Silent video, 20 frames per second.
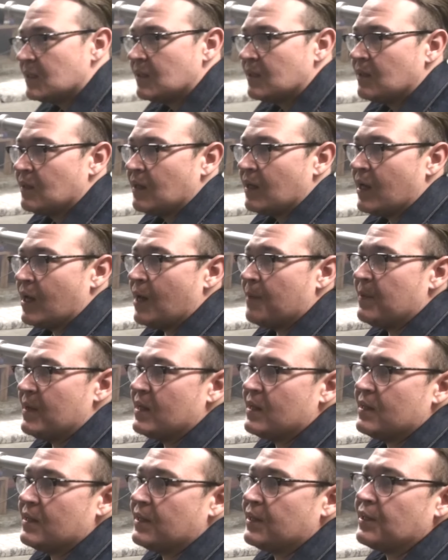I, I, I
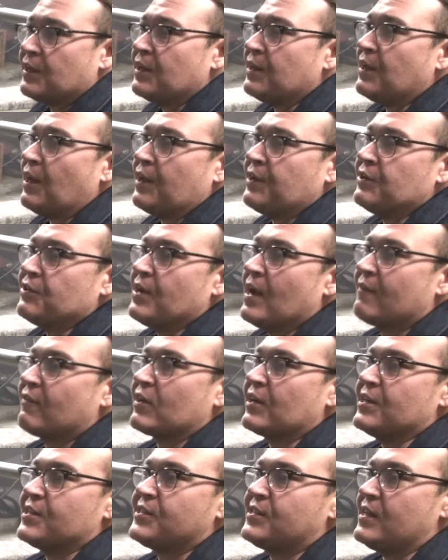mean, you, are never
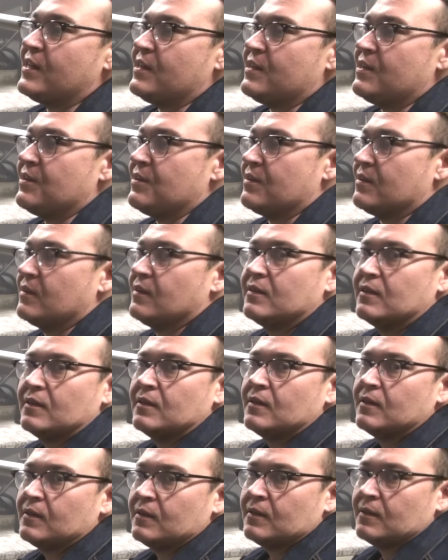going to see. And because
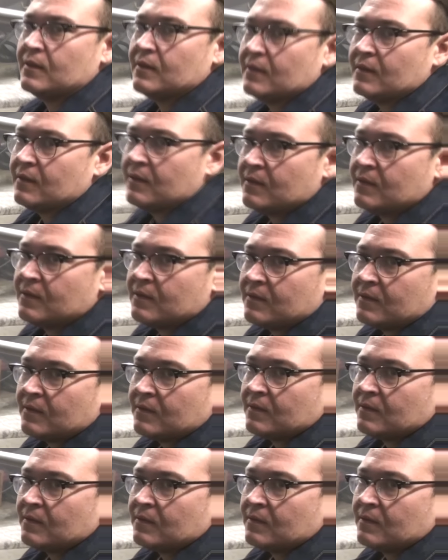they're yeah. there, you know, they're